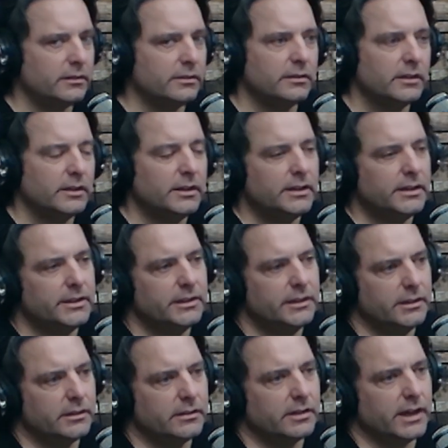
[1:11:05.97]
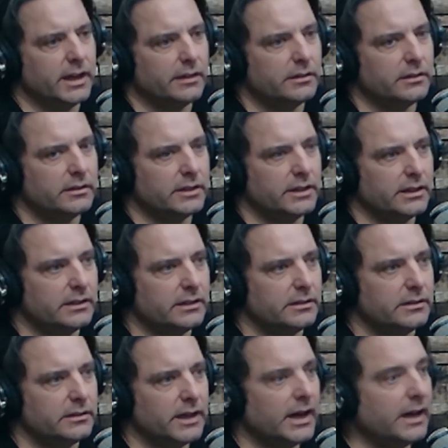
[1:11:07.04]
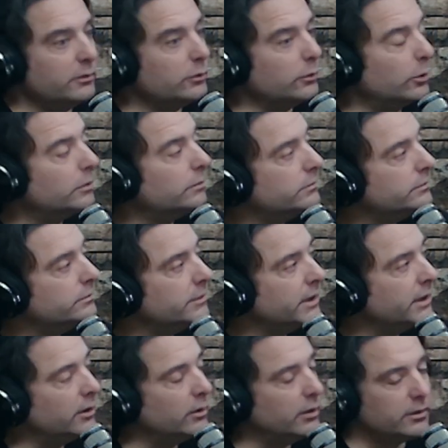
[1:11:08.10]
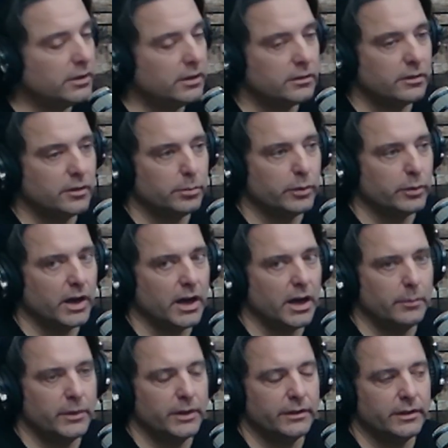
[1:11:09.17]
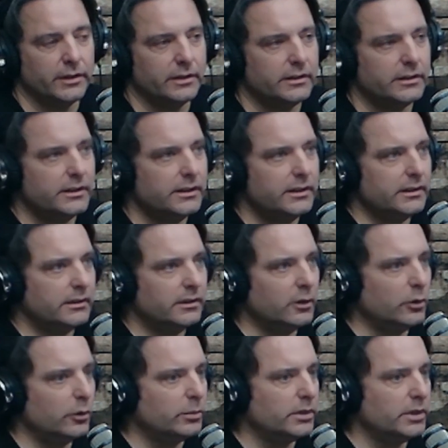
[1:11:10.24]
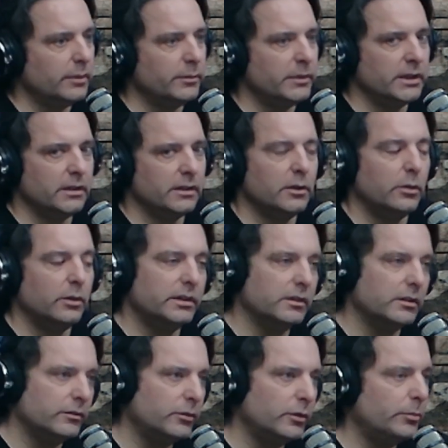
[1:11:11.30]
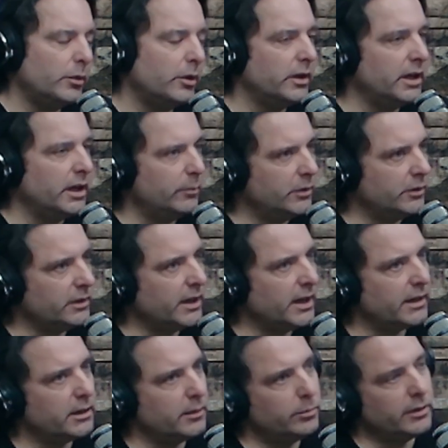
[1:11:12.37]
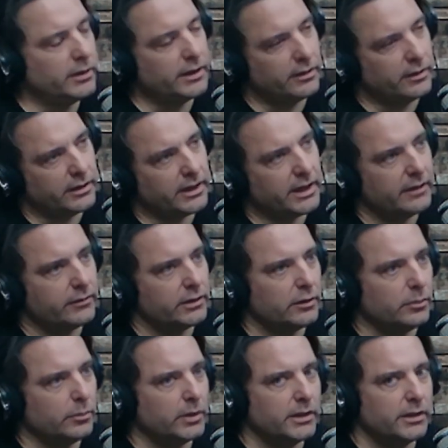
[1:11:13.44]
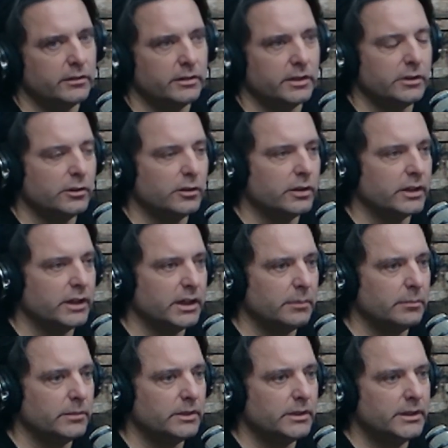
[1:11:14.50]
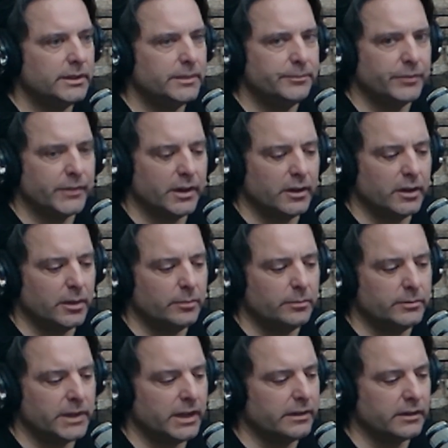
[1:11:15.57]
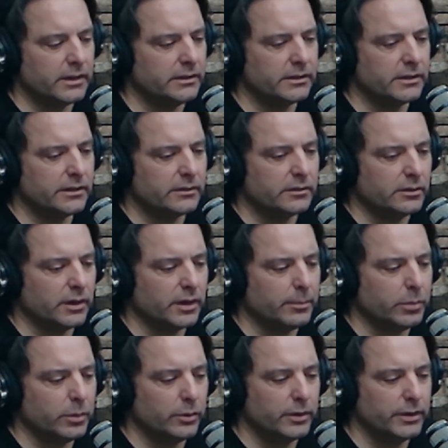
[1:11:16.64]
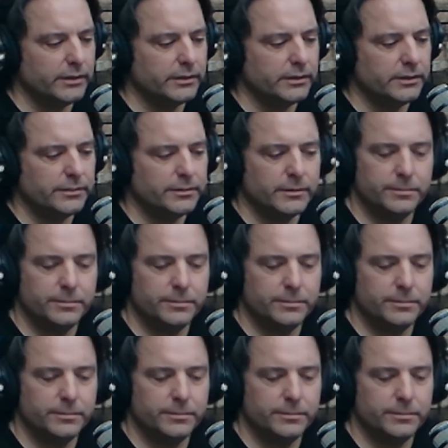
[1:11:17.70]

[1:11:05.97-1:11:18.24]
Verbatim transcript: It's it's that that high school. You know, it's it's the prom and the the homecoming and going to the football game as a hockey player and having your buddies at your game. Um, I, I think that's a great point.